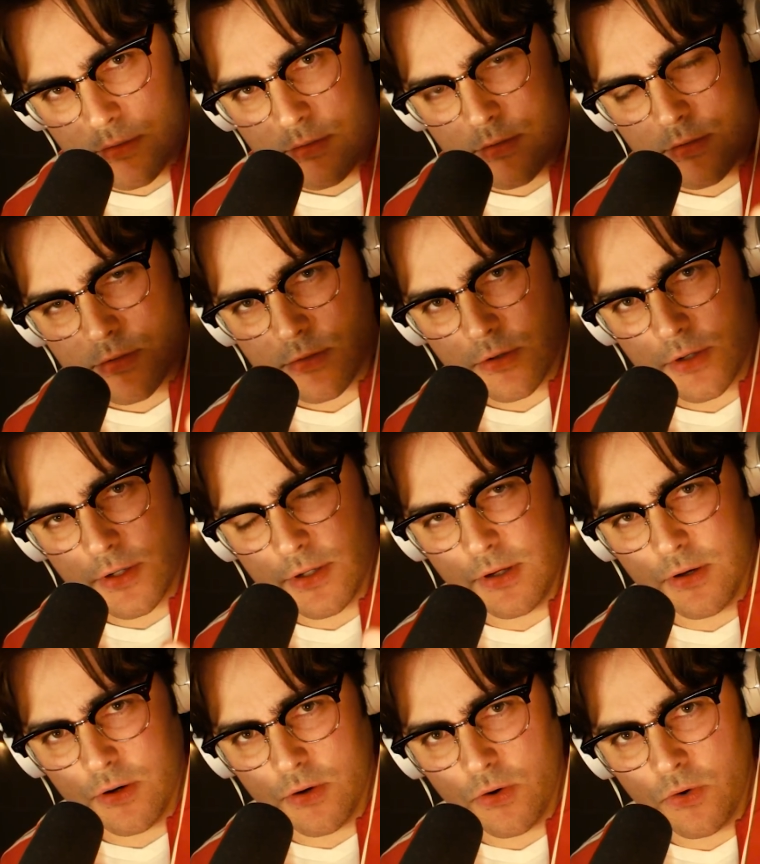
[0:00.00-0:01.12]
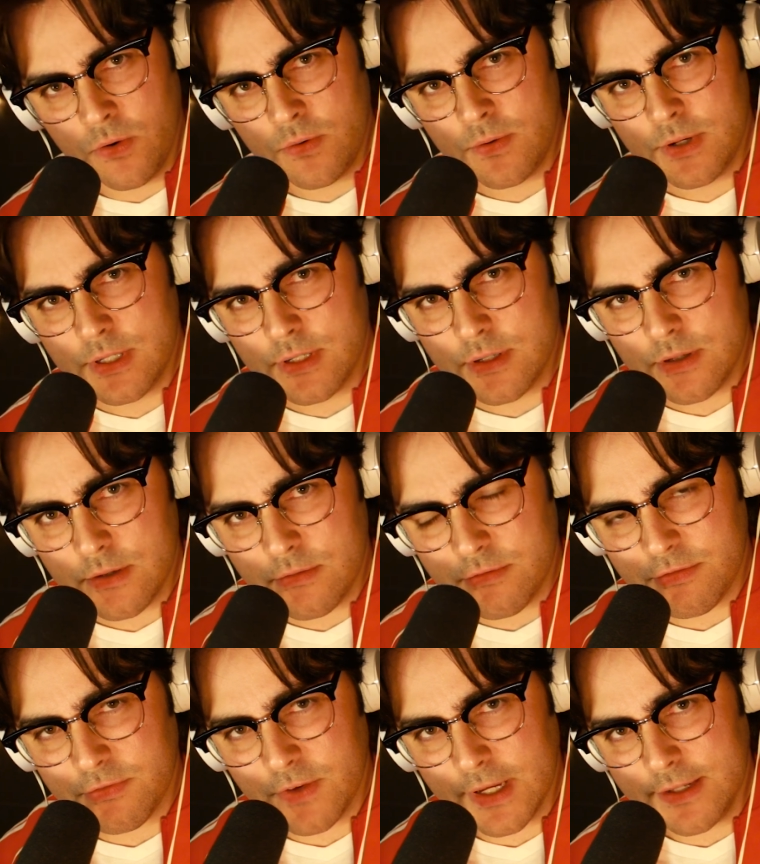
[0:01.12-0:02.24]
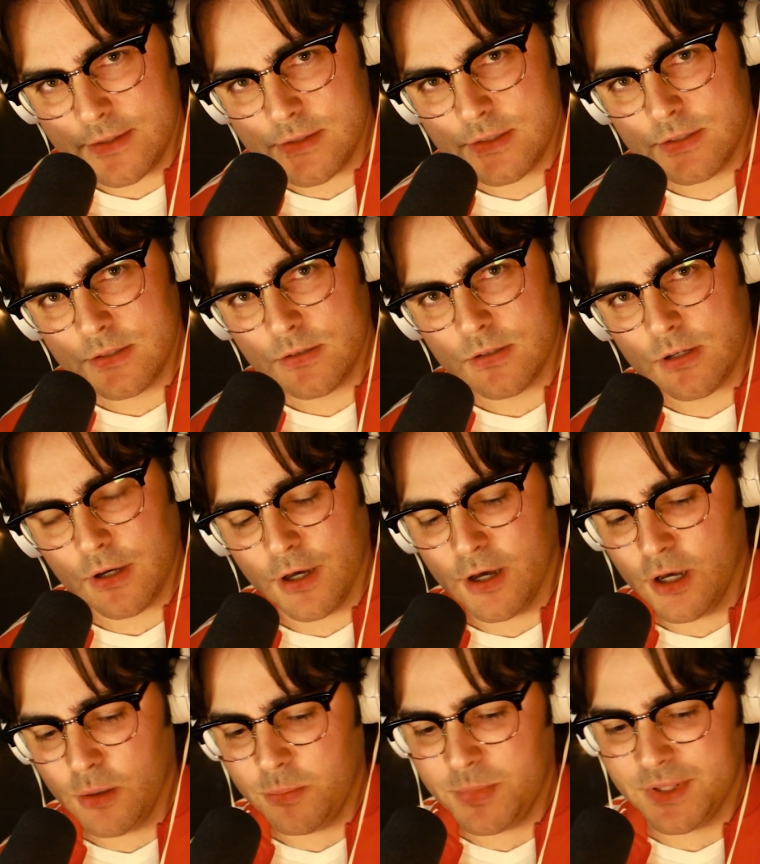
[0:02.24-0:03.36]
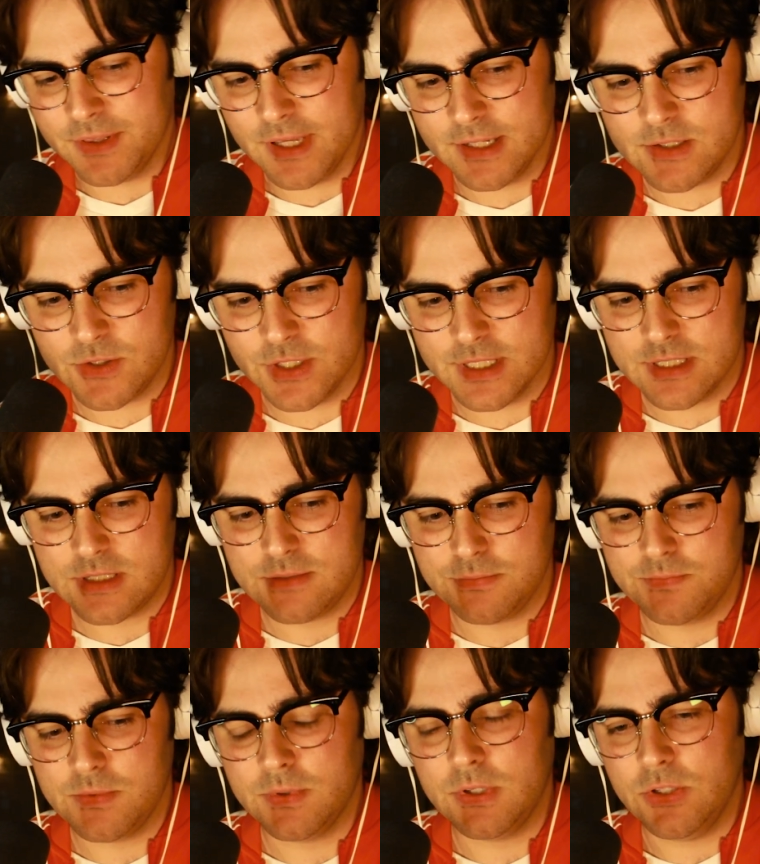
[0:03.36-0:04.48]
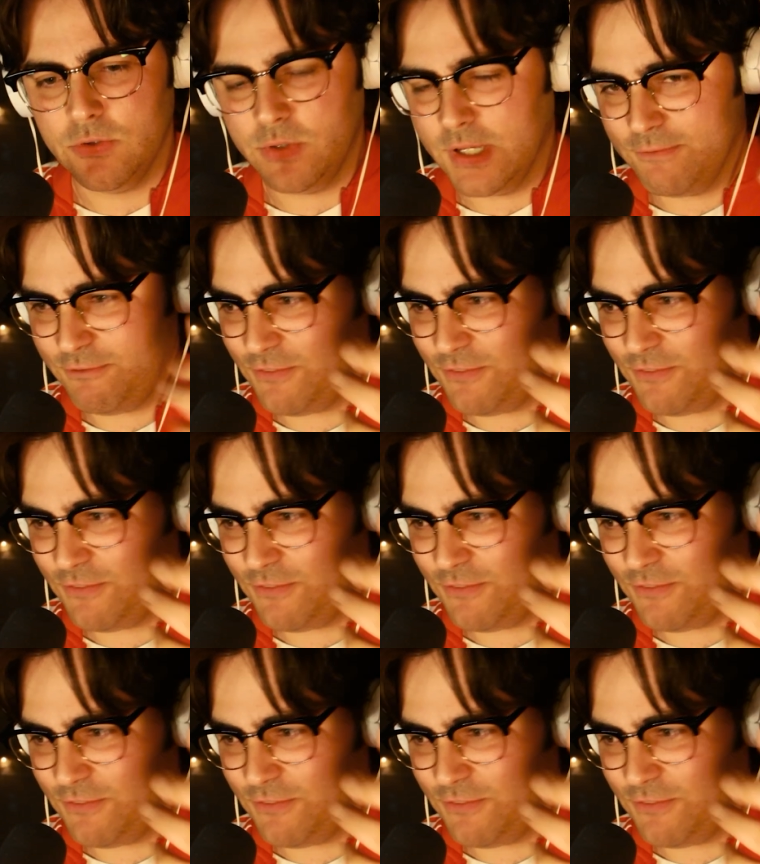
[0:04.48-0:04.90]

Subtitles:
Started to go faint, but that's just, you get